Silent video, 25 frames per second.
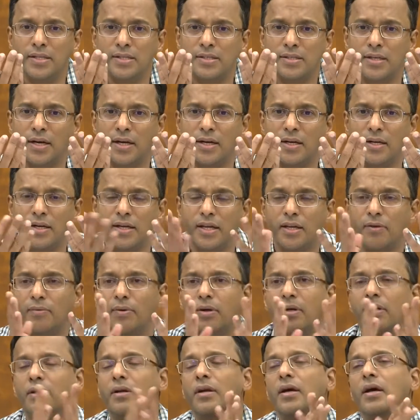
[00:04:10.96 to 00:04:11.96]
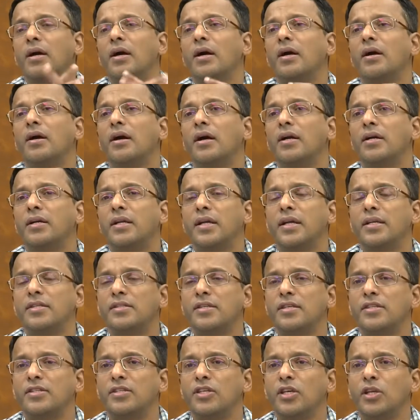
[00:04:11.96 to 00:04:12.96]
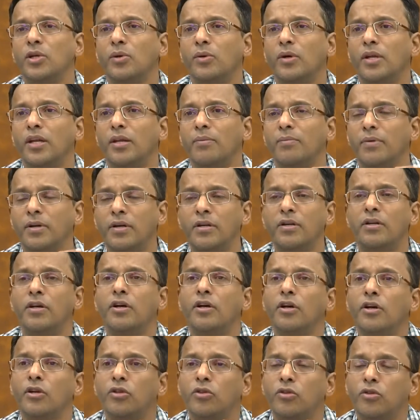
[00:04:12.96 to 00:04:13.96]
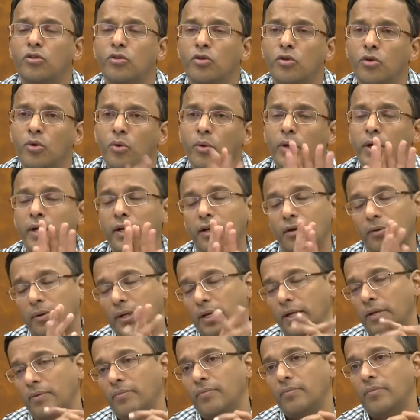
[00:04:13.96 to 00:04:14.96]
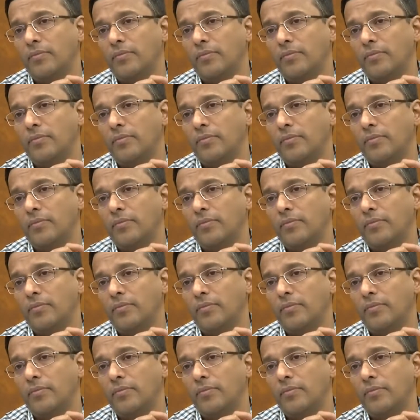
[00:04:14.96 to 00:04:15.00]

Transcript: set D1 contains a 0 element, throw it away.